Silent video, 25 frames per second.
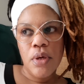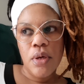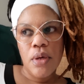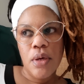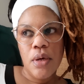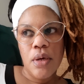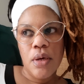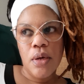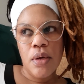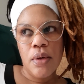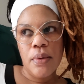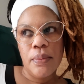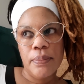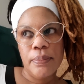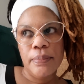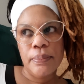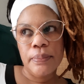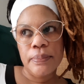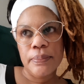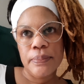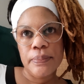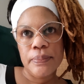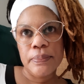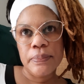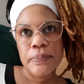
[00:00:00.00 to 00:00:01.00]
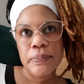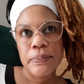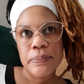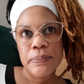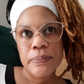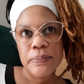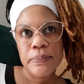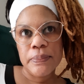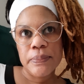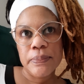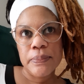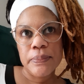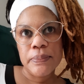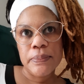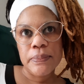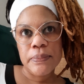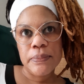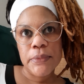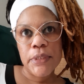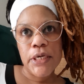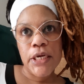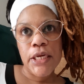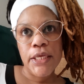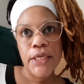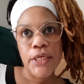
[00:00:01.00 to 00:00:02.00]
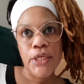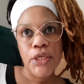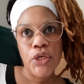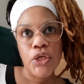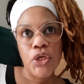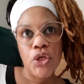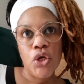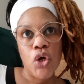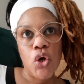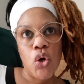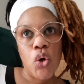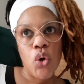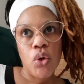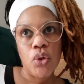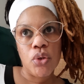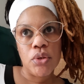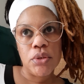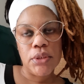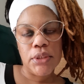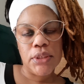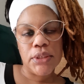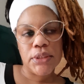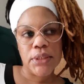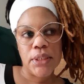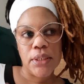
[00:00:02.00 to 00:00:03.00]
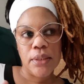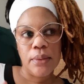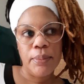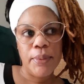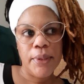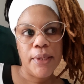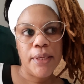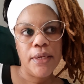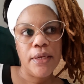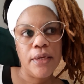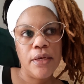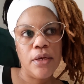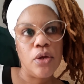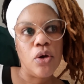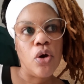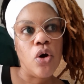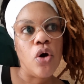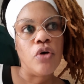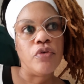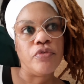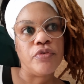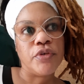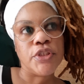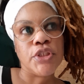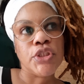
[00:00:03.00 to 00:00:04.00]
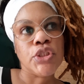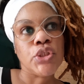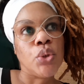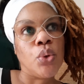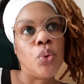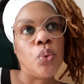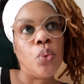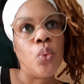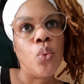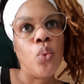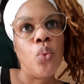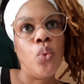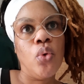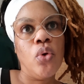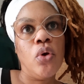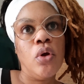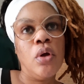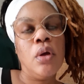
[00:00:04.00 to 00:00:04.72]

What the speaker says: laying on this little bed in the office. So